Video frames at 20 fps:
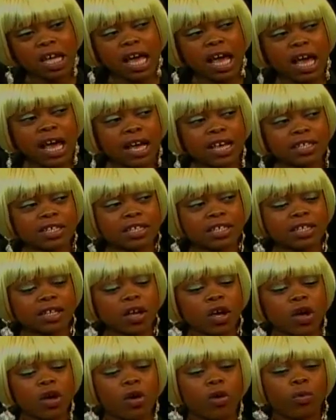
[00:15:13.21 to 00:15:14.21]
asking.
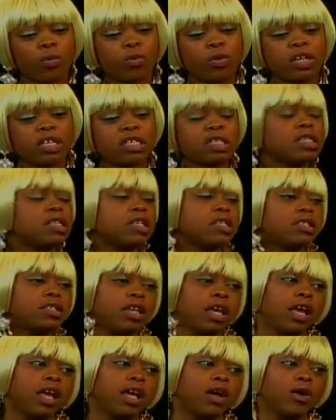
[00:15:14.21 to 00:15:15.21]
What is your
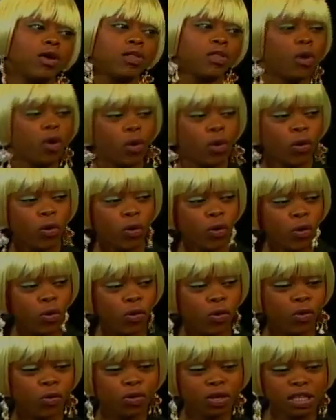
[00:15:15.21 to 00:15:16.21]
take on the
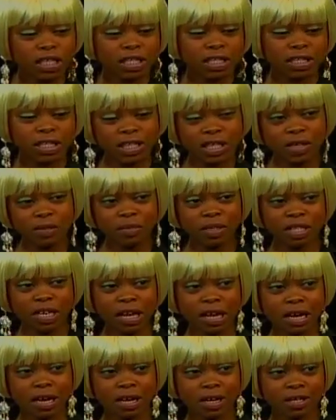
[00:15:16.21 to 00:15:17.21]
whole Nicki
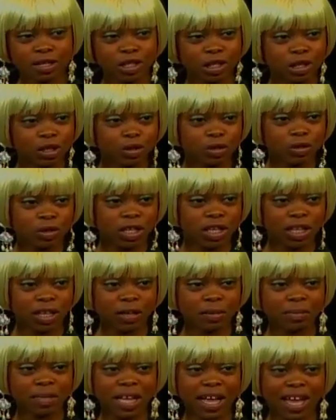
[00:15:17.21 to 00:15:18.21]
Minaj, Little
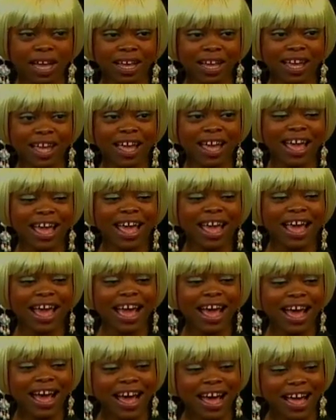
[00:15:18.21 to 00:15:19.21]
Kim? Like,
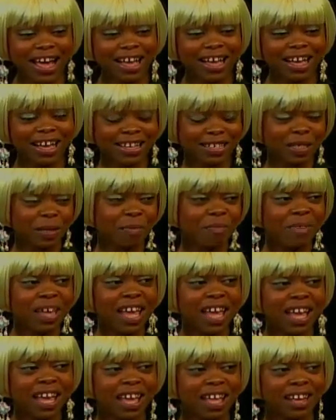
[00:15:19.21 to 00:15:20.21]
as a
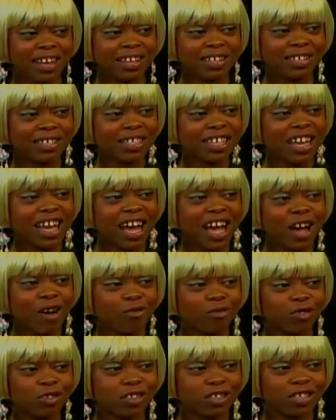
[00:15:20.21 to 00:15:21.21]
man, is your
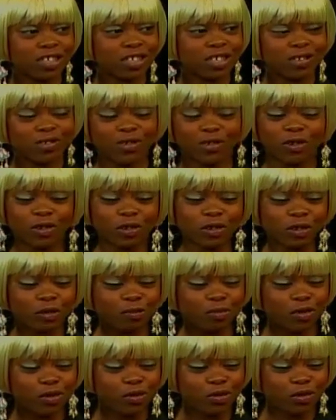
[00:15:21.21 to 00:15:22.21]
outlook on the
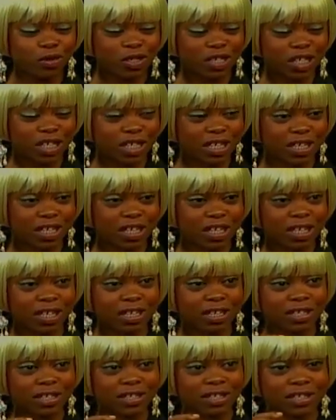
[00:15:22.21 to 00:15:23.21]
music
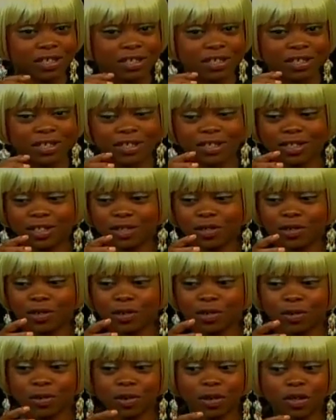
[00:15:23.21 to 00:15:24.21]
and you
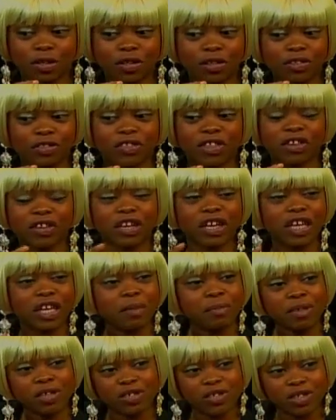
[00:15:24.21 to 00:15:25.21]
know their
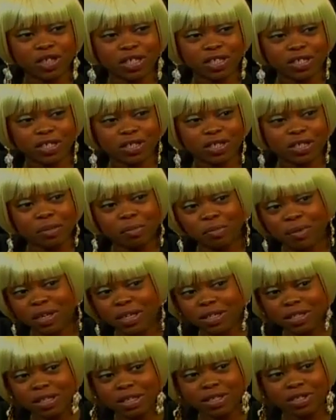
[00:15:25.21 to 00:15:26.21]
images
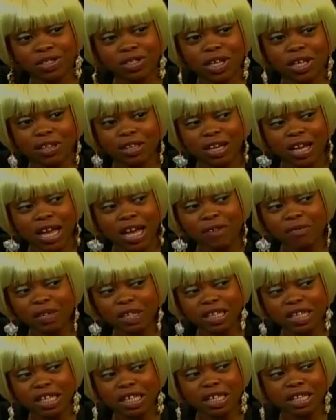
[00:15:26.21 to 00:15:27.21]
compared to each other,
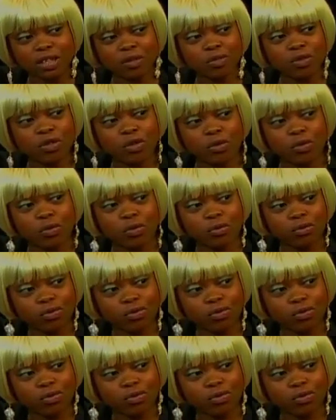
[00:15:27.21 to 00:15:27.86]
everything. You know,